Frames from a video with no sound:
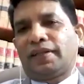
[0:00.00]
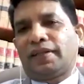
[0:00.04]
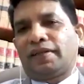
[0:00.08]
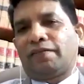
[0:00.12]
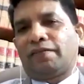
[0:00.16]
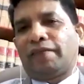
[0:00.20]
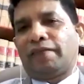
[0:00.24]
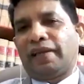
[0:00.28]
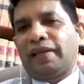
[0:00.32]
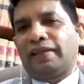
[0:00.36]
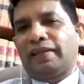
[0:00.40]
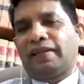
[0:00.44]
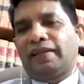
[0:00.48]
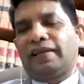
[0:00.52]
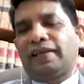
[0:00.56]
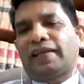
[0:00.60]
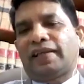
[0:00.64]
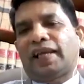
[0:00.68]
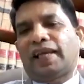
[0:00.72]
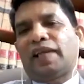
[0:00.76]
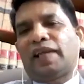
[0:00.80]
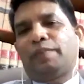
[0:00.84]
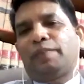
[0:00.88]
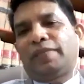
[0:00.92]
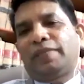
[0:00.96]
When the
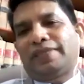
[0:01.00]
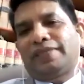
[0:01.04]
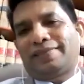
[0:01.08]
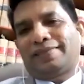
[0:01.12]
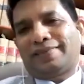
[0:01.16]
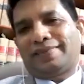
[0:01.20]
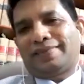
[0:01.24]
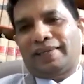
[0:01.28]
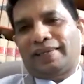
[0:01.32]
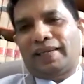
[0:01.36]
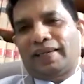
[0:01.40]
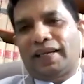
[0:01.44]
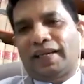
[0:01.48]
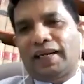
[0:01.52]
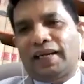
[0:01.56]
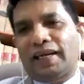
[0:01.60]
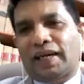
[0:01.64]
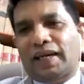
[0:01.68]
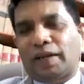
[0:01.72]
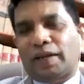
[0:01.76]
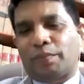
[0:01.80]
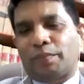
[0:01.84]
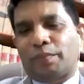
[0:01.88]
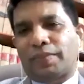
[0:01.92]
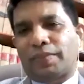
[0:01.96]
time is ticking
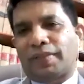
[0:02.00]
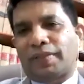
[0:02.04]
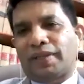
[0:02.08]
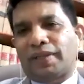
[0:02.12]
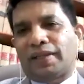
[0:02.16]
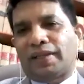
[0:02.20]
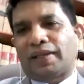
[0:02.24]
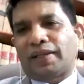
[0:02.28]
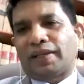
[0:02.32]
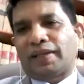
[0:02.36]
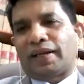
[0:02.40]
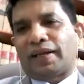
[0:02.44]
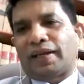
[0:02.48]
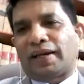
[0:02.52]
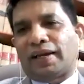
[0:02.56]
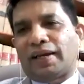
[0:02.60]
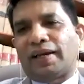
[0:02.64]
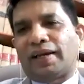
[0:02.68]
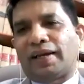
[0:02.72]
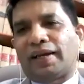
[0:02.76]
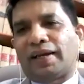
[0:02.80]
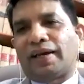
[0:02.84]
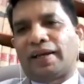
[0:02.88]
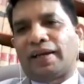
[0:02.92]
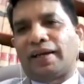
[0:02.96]
up,
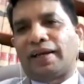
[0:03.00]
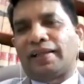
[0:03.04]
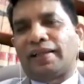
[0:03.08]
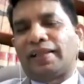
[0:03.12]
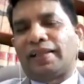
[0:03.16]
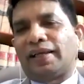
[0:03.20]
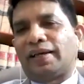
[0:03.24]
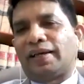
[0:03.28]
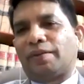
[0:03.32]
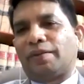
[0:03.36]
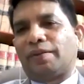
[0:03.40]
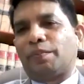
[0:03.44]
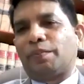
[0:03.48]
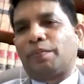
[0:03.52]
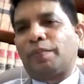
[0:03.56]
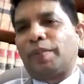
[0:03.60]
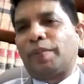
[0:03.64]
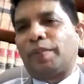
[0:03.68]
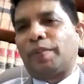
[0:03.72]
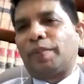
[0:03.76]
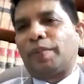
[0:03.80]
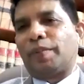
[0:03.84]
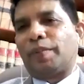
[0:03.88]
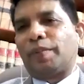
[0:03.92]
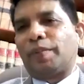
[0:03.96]
the
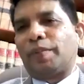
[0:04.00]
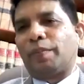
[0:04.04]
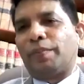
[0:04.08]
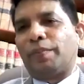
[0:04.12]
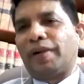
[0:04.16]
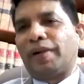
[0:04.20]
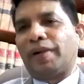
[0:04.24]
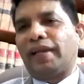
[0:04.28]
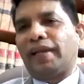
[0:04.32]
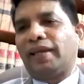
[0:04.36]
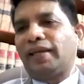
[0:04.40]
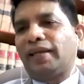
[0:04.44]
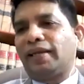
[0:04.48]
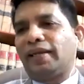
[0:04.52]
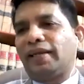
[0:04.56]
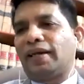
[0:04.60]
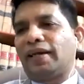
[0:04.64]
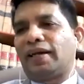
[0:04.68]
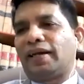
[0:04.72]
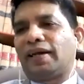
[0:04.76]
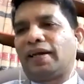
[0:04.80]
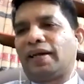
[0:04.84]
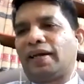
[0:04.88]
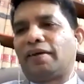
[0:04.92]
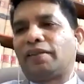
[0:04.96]
brain
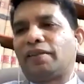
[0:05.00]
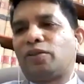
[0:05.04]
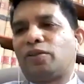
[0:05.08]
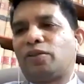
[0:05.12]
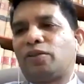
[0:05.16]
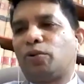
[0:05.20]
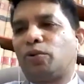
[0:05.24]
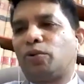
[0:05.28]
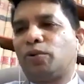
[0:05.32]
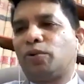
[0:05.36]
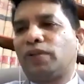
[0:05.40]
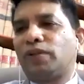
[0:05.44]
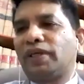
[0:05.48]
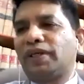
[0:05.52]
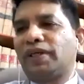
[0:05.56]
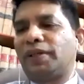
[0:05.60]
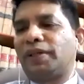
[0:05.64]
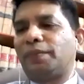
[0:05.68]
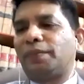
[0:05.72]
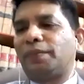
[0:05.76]
through the